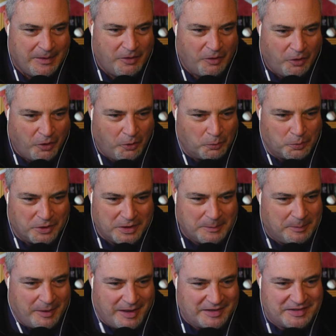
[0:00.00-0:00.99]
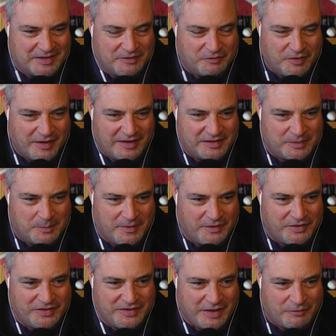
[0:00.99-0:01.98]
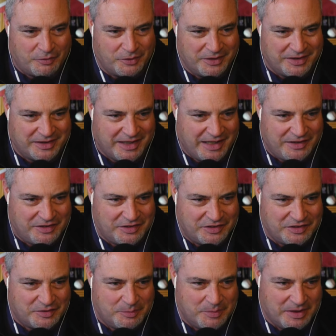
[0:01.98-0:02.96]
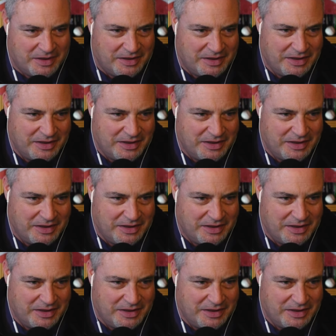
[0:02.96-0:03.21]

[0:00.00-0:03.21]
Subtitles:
All really positive things. I mean, there's several indications to me